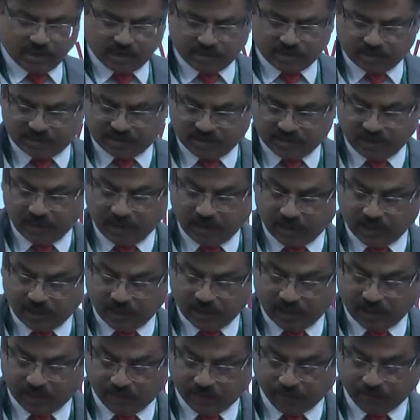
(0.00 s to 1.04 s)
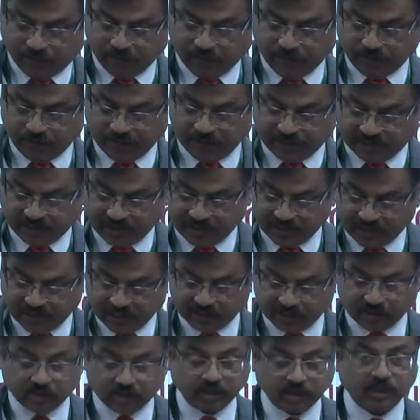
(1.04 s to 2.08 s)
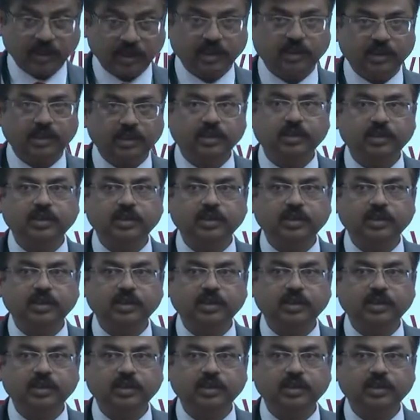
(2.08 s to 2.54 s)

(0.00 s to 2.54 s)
See, uh, when we say that uh,